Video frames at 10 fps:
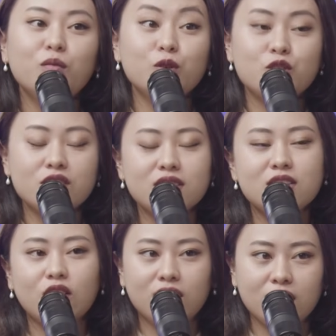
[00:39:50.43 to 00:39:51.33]
pushes
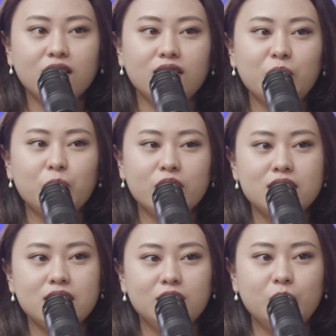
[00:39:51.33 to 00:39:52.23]
on a
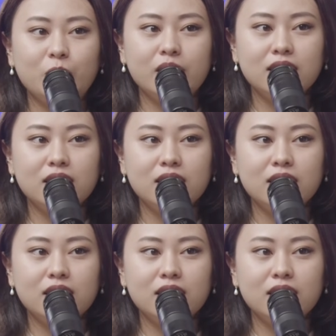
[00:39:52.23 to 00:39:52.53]
person. But